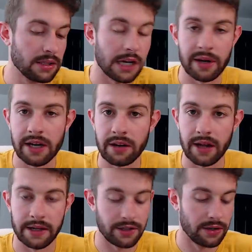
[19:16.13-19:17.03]
Tyreek Hill
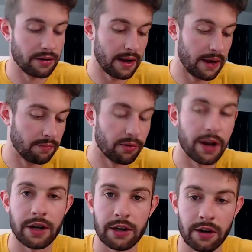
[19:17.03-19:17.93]
last year and
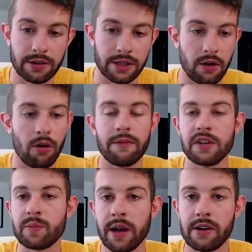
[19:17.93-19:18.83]
Brandon Cooks and all of
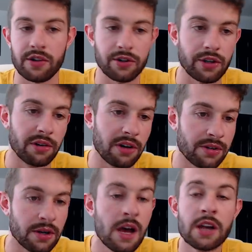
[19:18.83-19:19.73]
these players. They just say regression.